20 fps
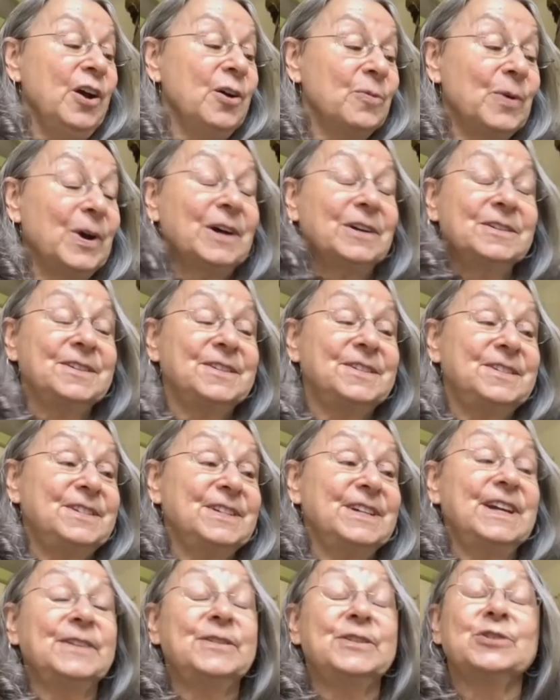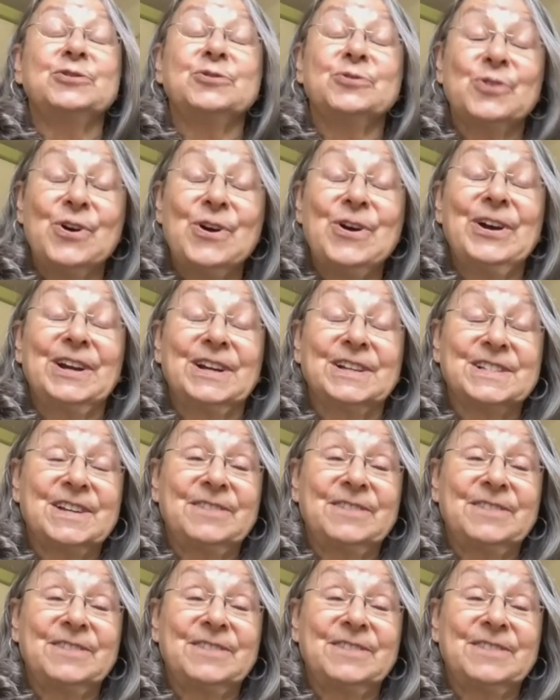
Well, to get the drawings,